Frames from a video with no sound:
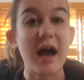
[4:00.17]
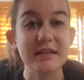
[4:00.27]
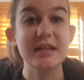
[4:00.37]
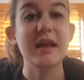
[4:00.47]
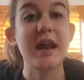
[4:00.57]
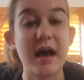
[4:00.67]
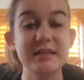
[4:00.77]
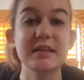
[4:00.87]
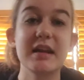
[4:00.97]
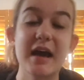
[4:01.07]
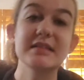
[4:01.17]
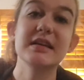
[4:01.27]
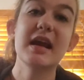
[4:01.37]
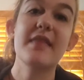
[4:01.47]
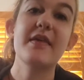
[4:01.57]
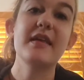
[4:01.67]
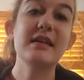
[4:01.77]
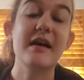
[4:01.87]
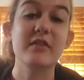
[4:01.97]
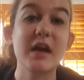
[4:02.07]
asking and asking and asking, and then they
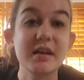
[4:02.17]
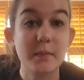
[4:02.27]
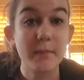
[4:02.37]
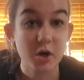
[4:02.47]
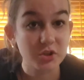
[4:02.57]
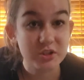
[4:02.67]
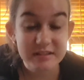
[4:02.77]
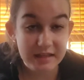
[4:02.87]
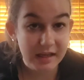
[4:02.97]
never end up purchasing